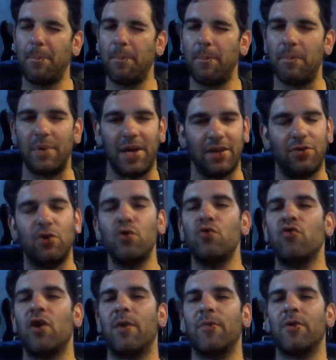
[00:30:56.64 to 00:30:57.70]
Yeah, 2
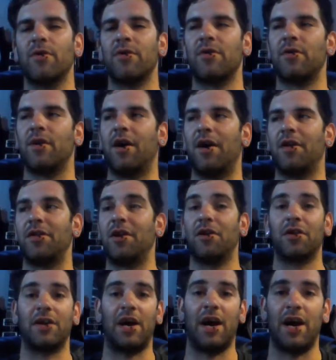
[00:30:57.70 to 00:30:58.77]
drummers. The other
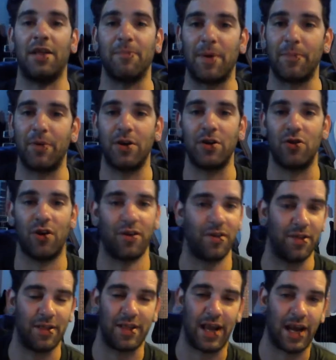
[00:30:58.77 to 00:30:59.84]
guy is my buddy Justin
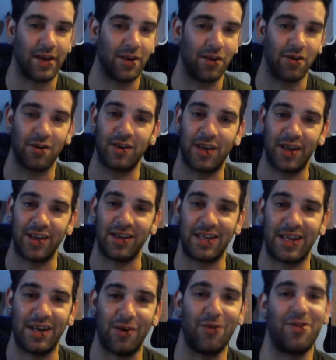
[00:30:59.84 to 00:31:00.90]
Sadler. Kid
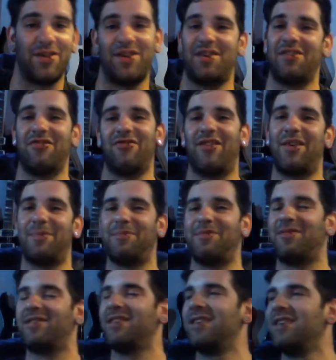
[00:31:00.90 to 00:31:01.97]
kills it on drums.
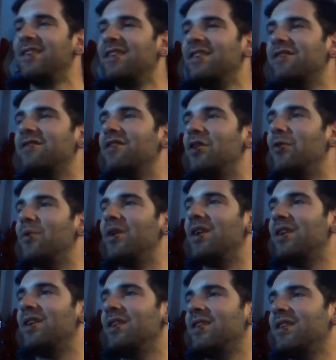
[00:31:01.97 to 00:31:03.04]
So,
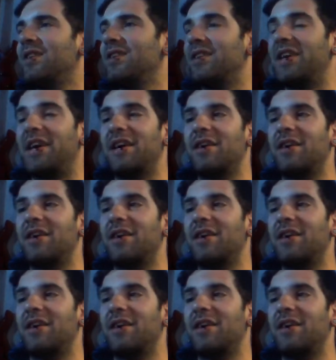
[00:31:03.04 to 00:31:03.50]
yeah.